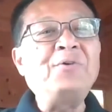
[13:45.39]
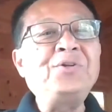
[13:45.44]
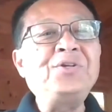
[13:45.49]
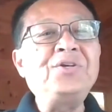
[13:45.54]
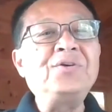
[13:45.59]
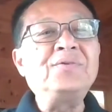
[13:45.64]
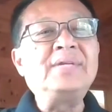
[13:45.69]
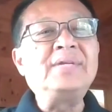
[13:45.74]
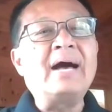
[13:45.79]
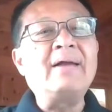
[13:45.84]
do
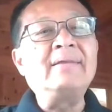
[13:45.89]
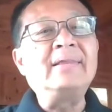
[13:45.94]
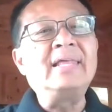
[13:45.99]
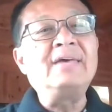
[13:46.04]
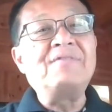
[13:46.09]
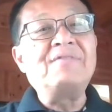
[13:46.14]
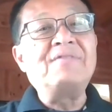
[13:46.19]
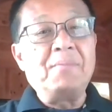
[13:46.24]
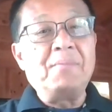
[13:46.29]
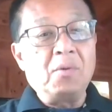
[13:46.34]
you now live
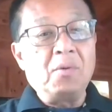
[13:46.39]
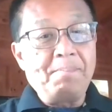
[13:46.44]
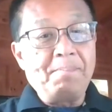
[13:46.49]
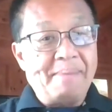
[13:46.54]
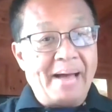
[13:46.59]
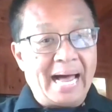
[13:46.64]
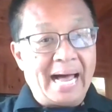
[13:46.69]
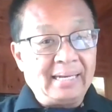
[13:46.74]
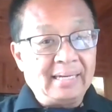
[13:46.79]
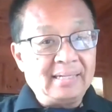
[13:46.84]
a more
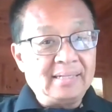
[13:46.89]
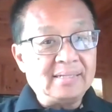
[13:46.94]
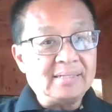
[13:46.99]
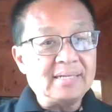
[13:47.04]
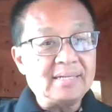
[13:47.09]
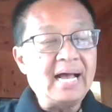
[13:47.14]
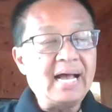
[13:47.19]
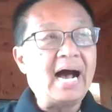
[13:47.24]
balanced?